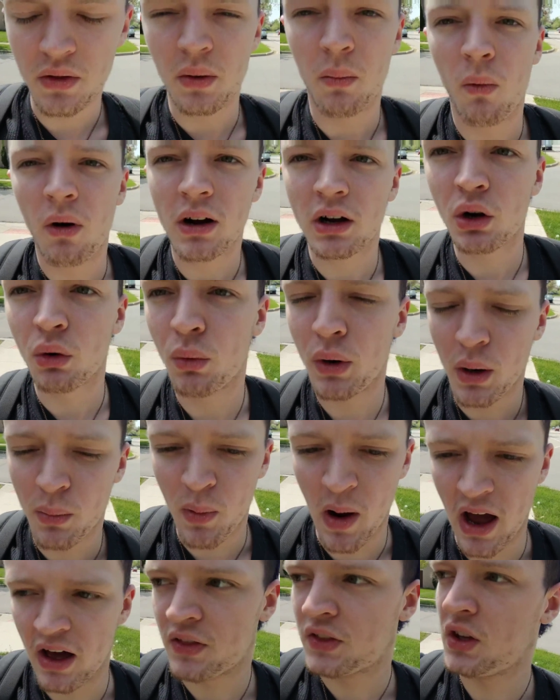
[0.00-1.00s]
than what career
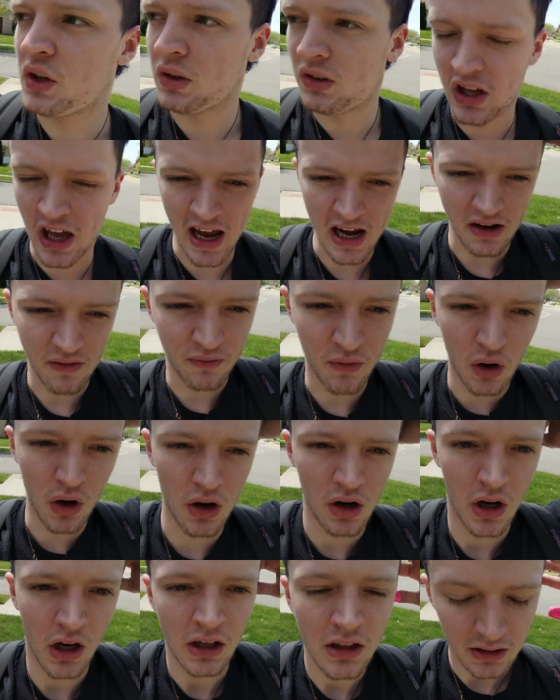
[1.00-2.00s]
path do you take
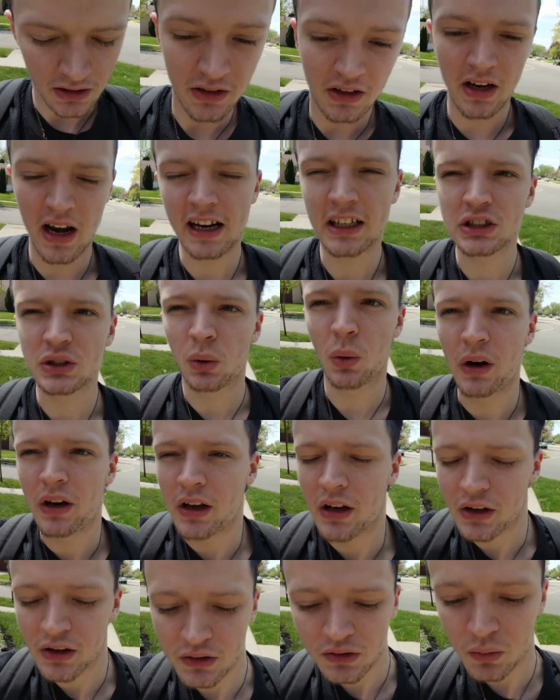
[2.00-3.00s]
for the next 20
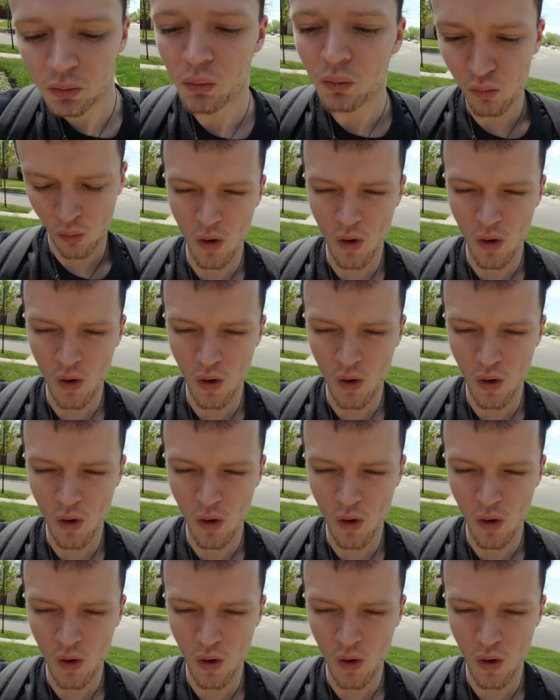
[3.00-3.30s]
years,